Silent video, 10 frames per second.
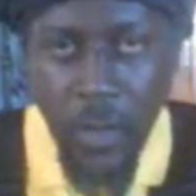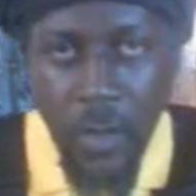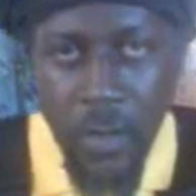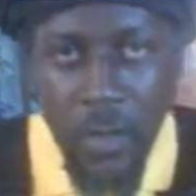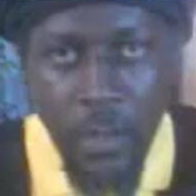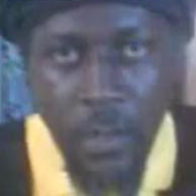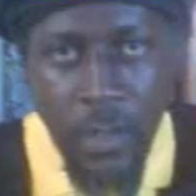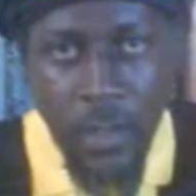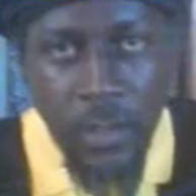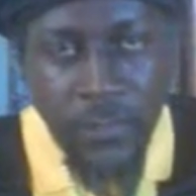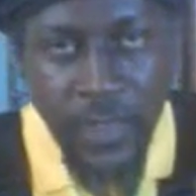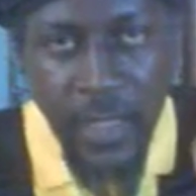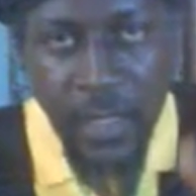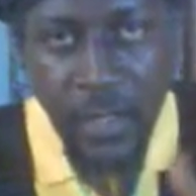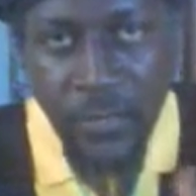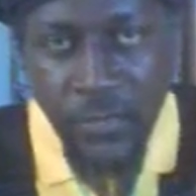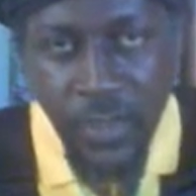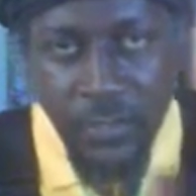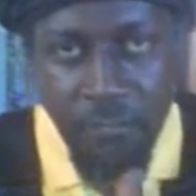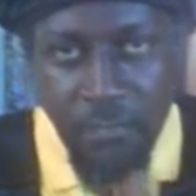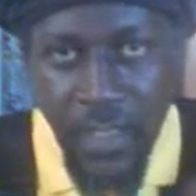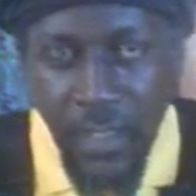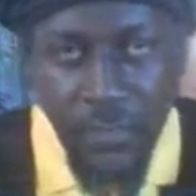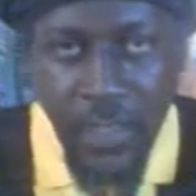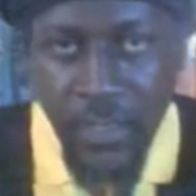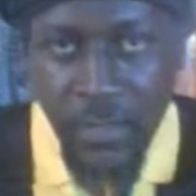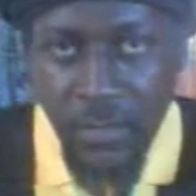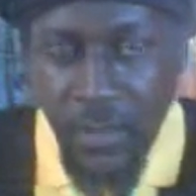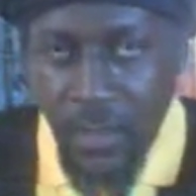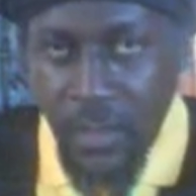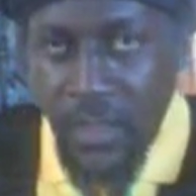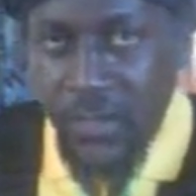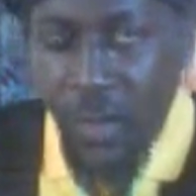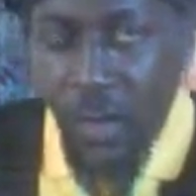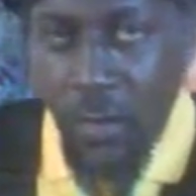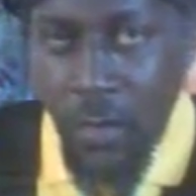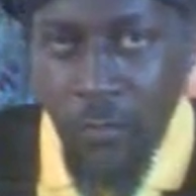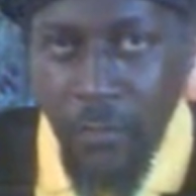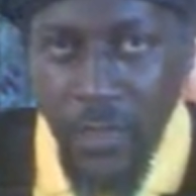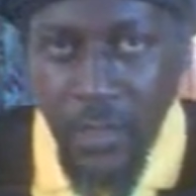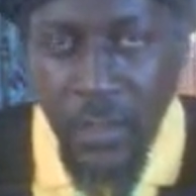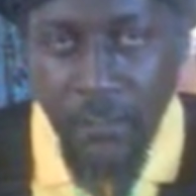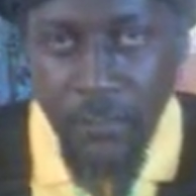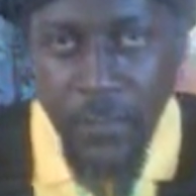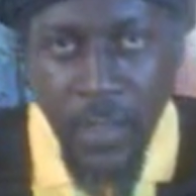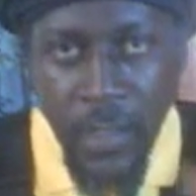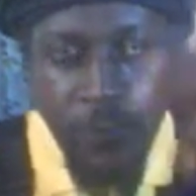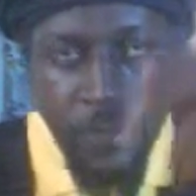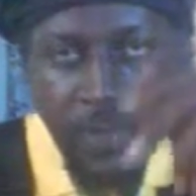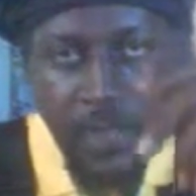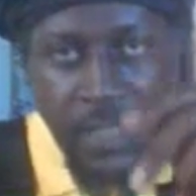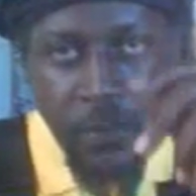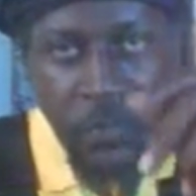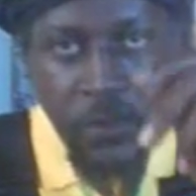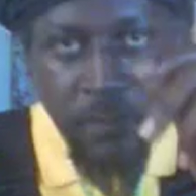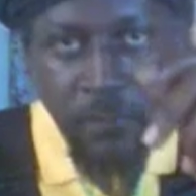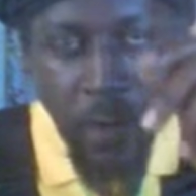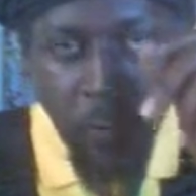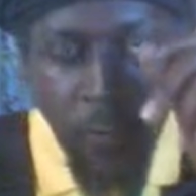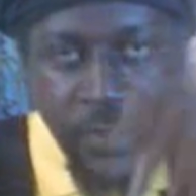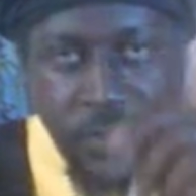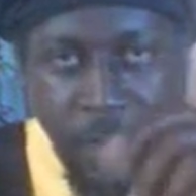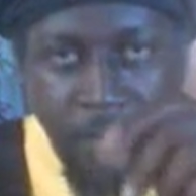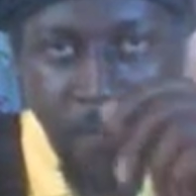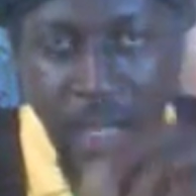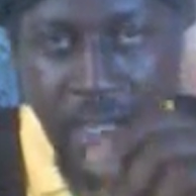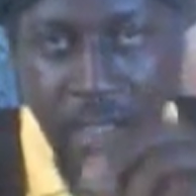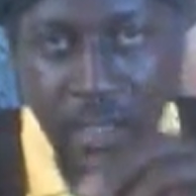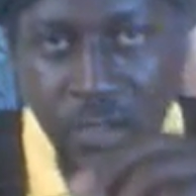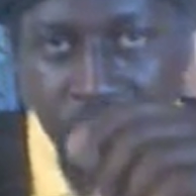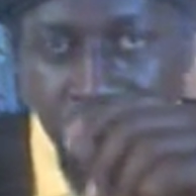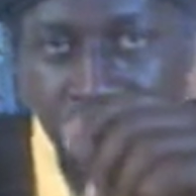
oh, the calendar doesn't mean that it's all over. But look, if you look at those original Maya